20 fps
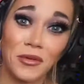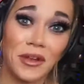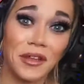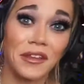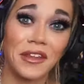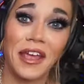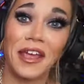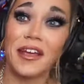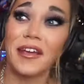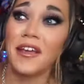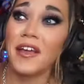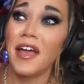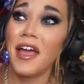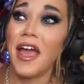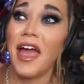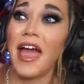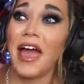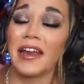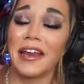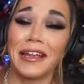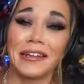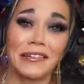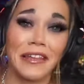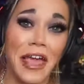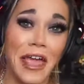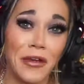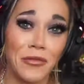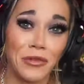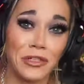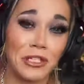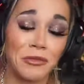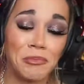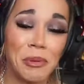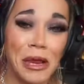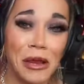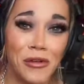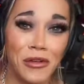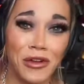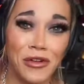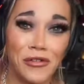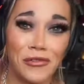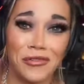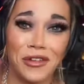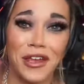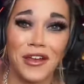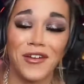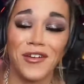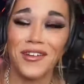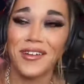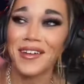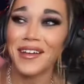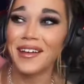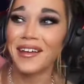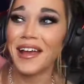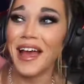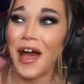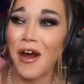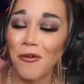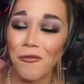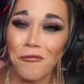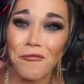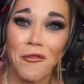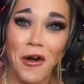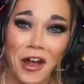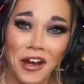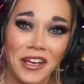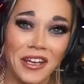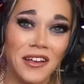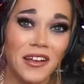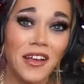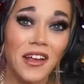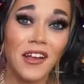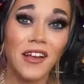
And they had a language barrier there. How funny.